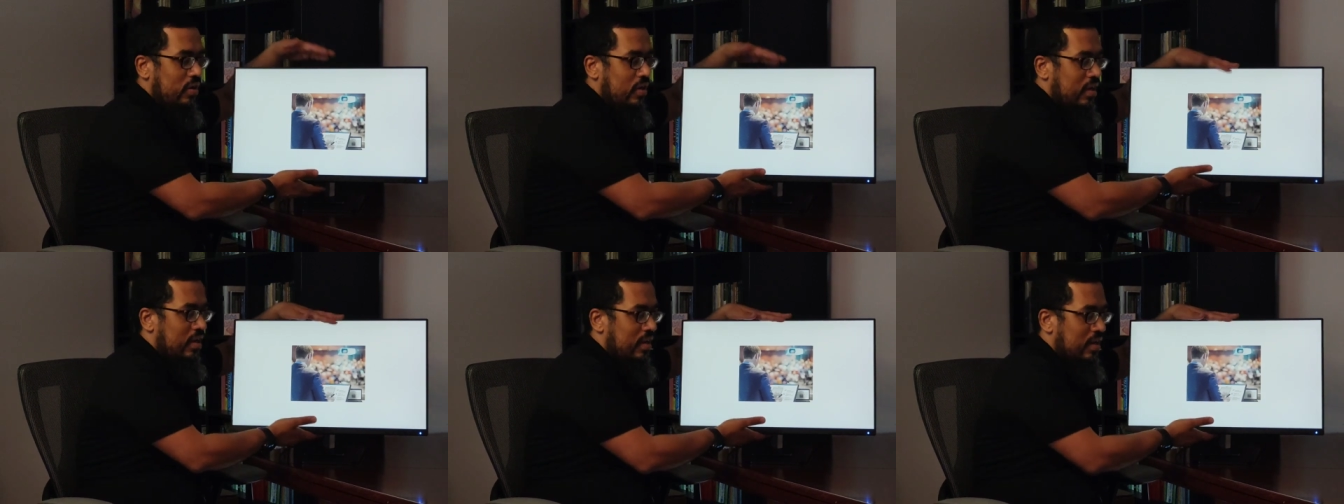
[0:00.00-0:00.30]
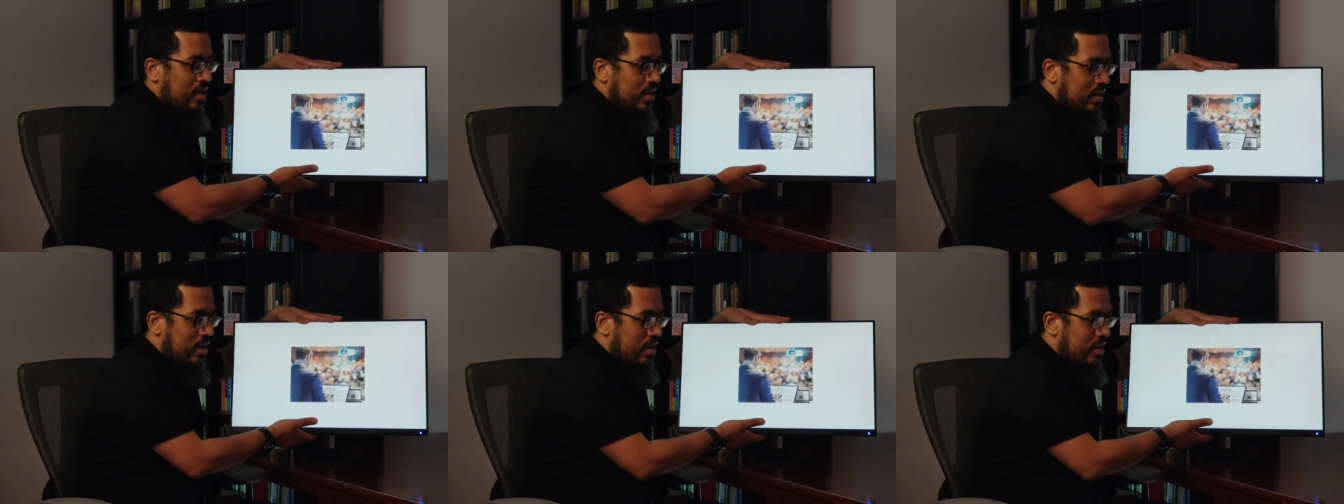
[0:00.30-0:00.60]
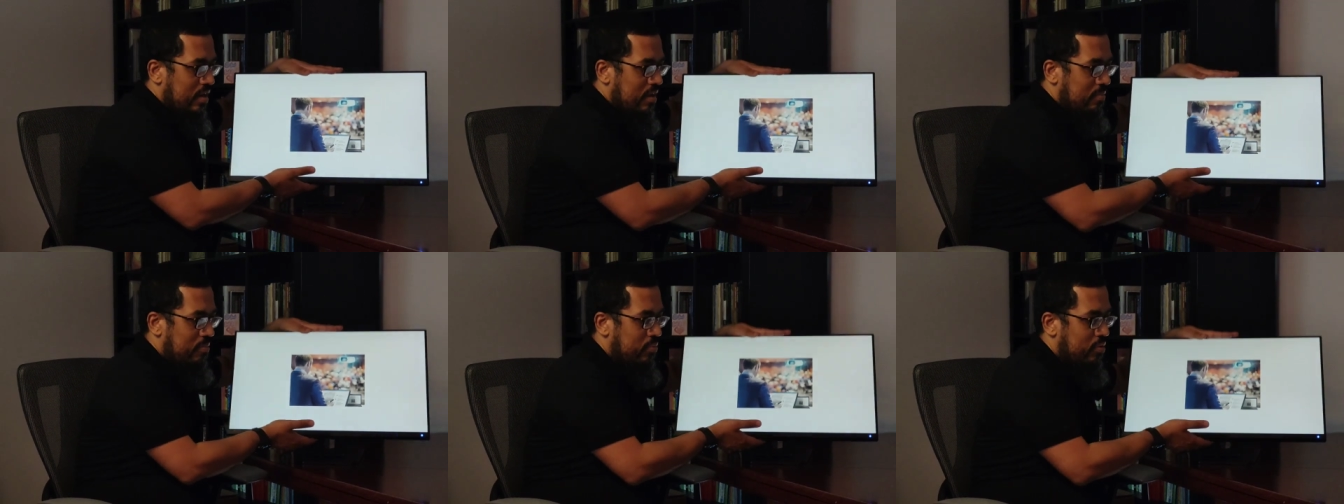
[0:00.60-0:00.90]
you can
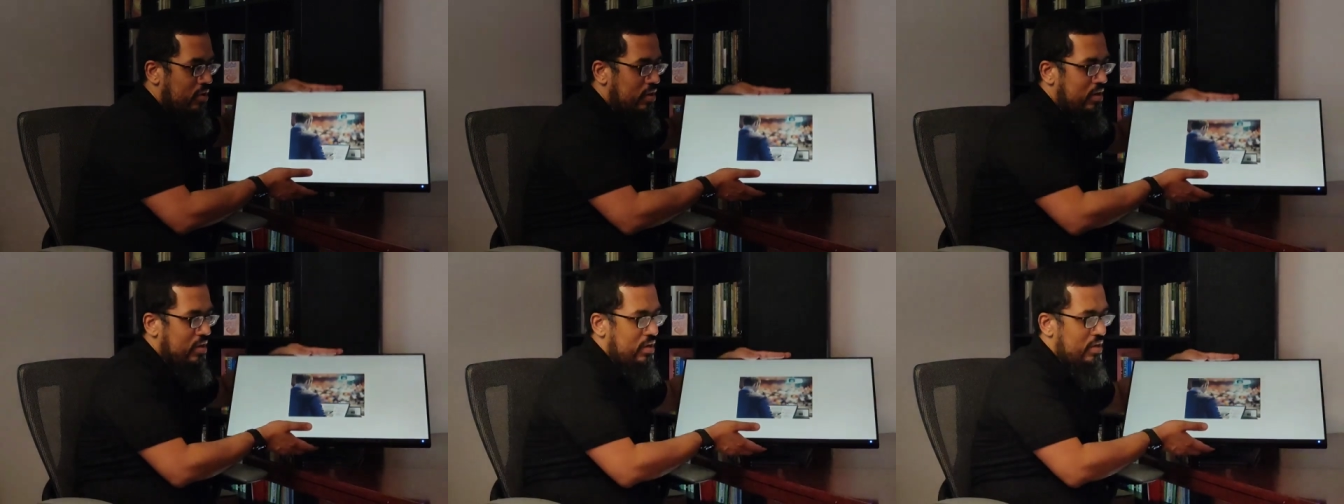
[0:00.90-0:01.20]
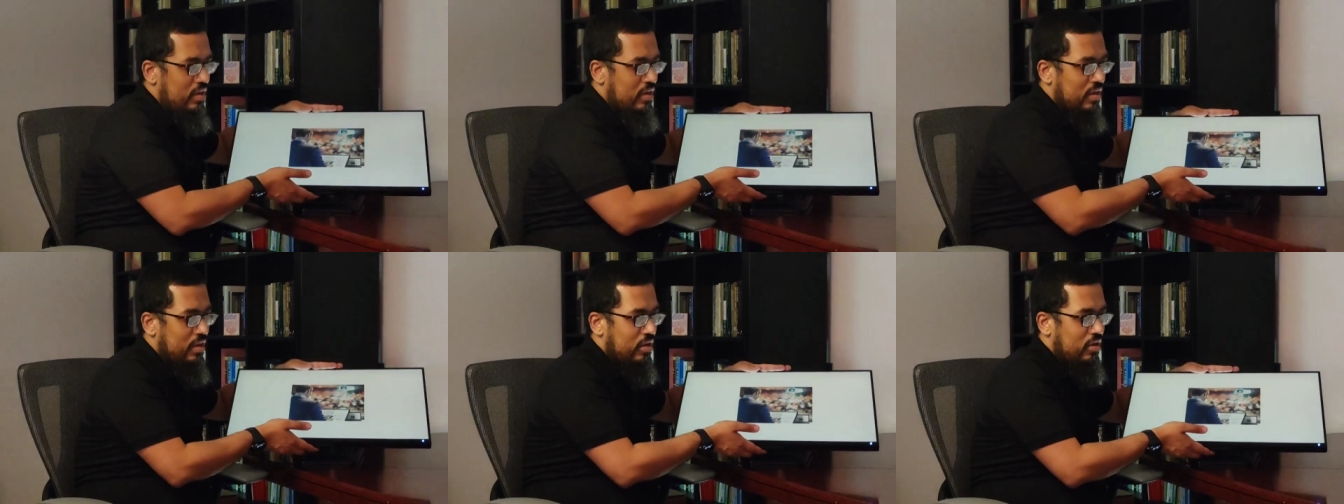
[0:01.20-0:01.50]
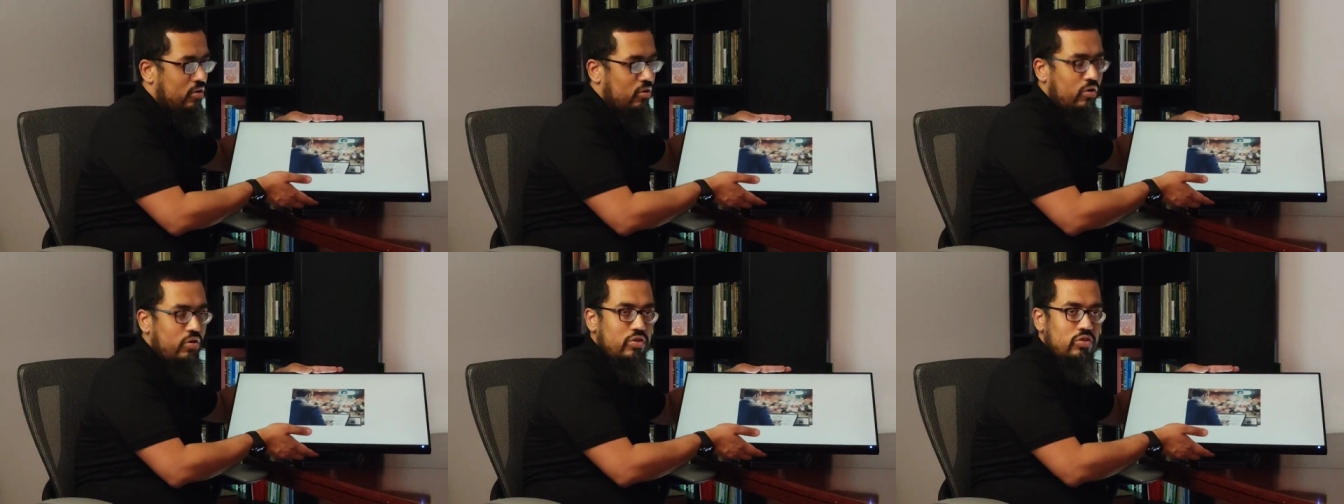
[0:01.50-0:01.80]
put it in
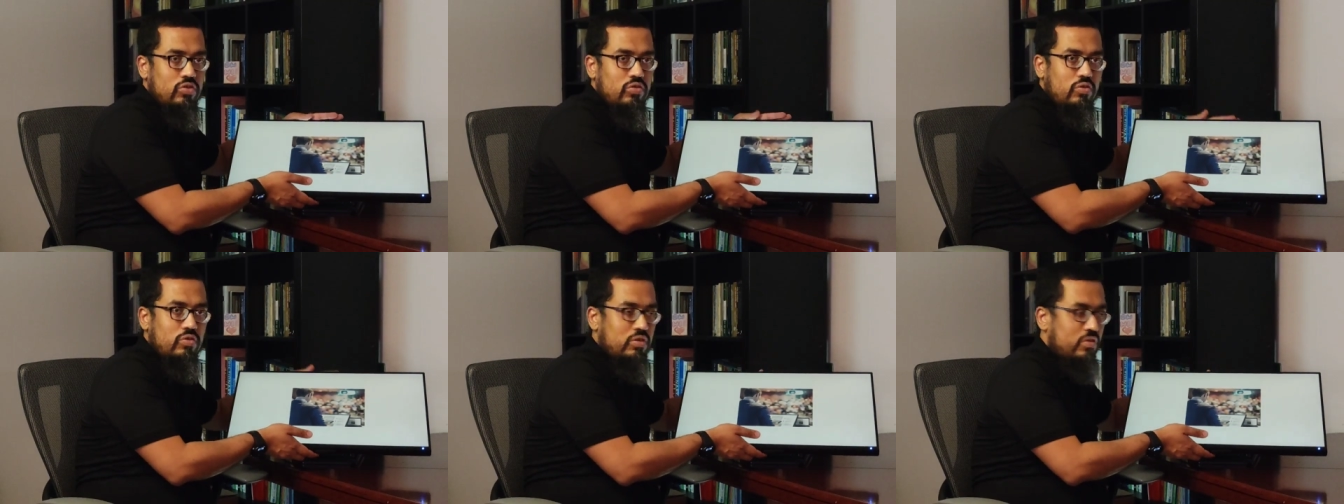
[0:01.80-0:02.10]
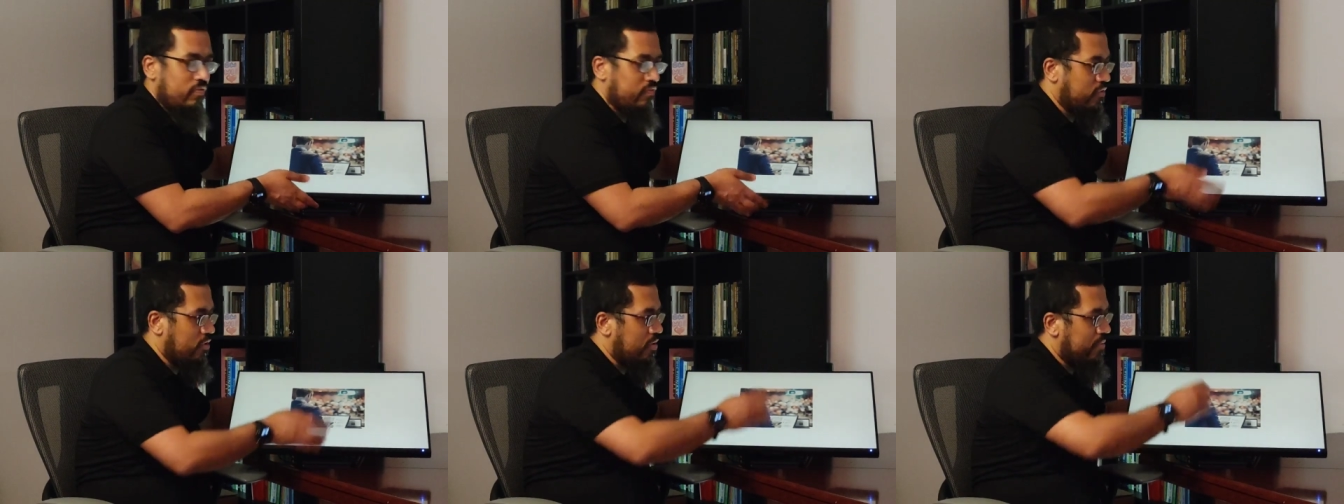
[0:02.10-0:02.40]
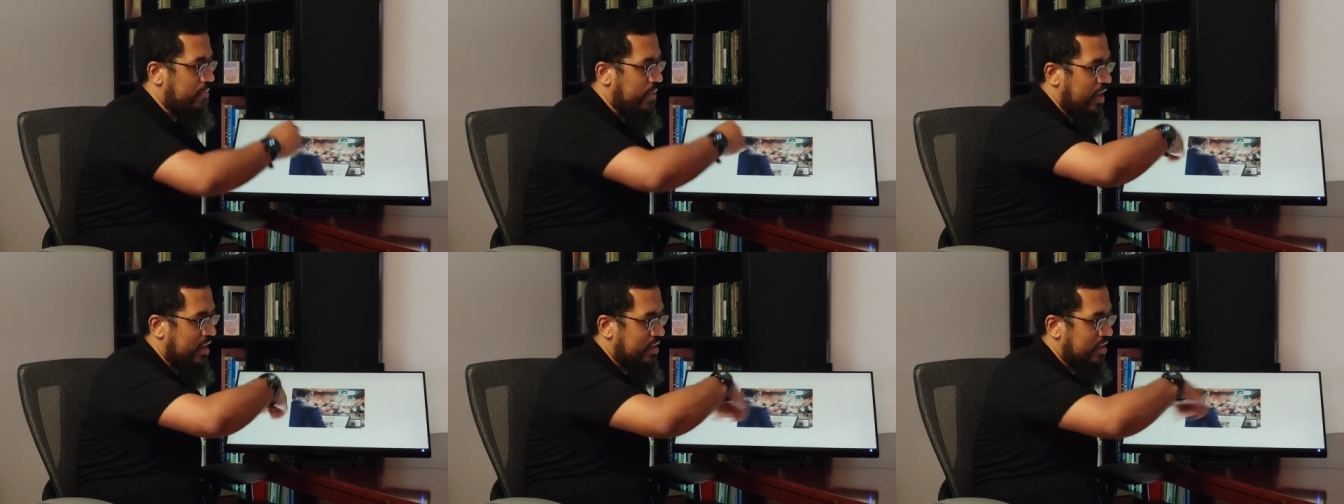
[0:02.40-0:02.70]
a horizontal
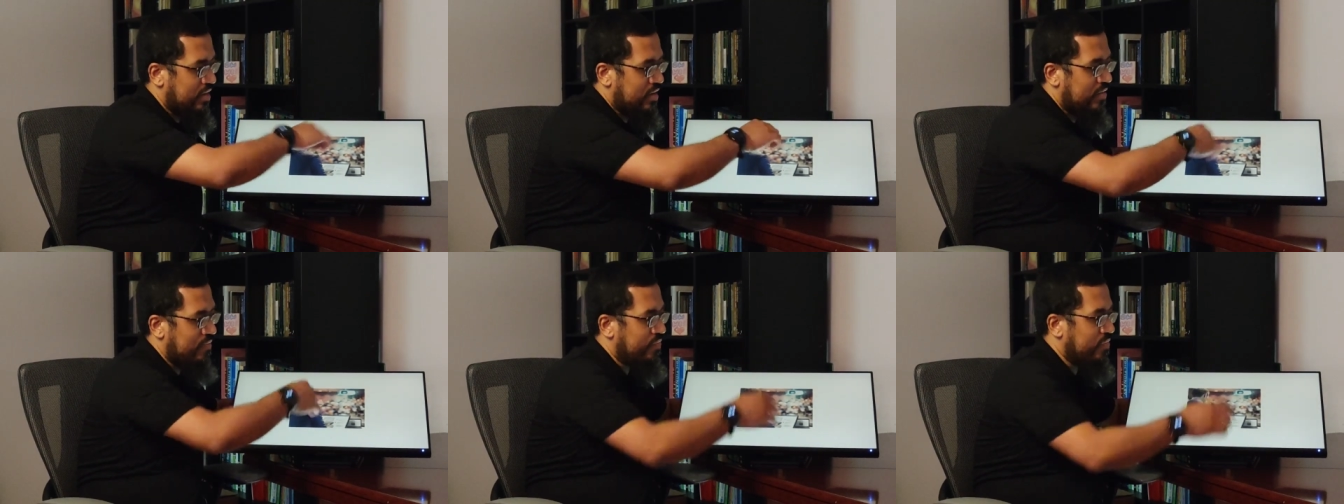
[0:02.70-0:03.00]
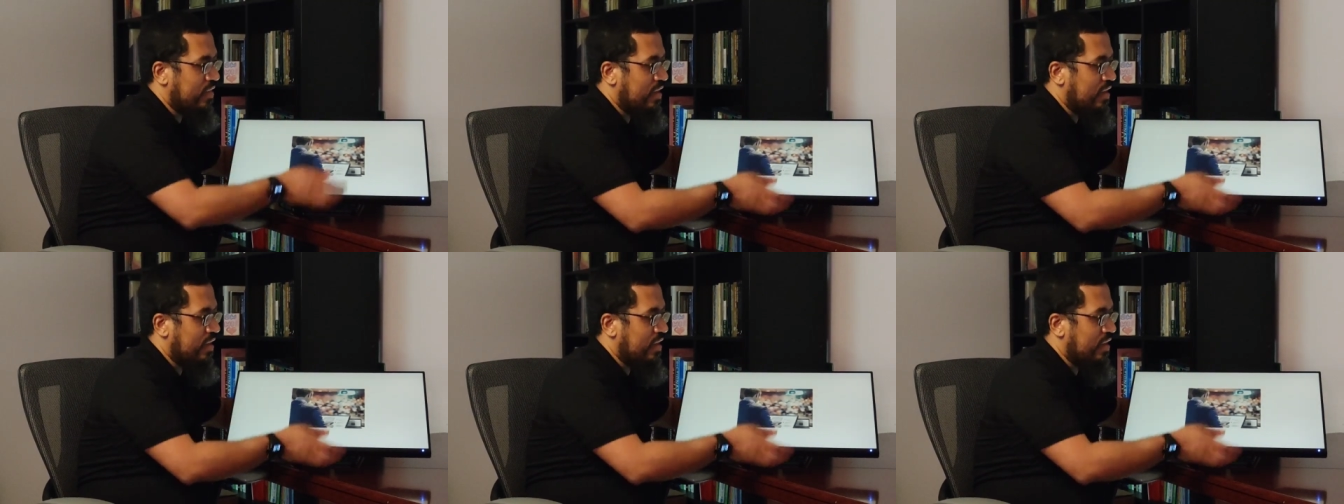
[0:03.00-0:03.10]
format